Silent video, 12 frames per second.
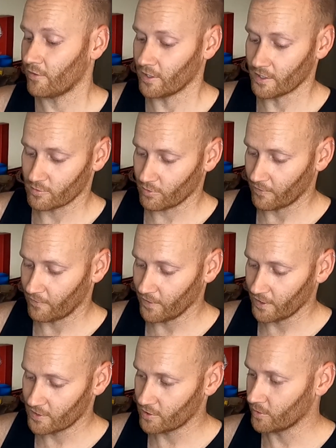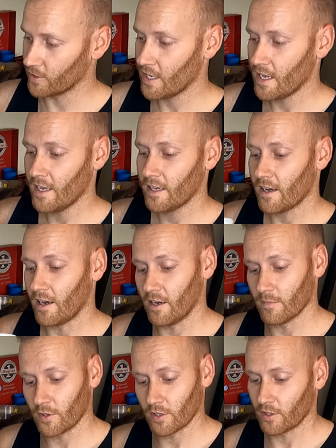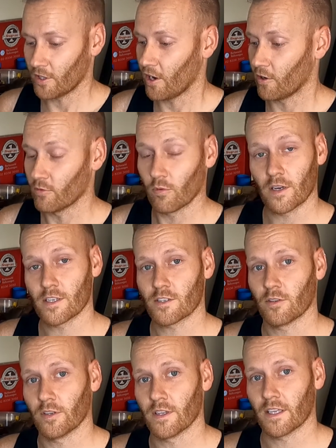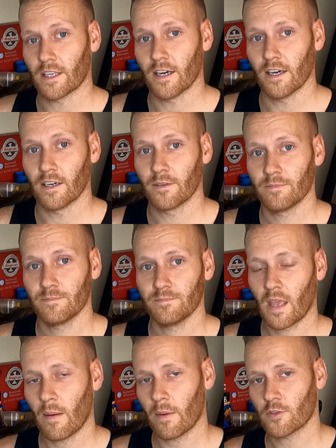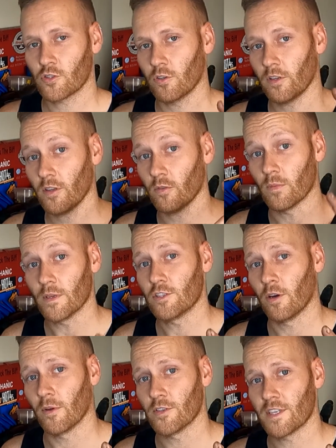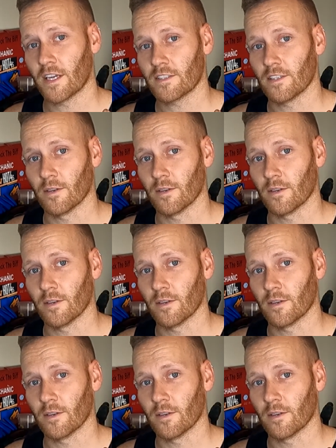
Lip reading: everything is refitted to it, I'm going to go reinstall it in the car. Coming up shortly will be Tomo's tech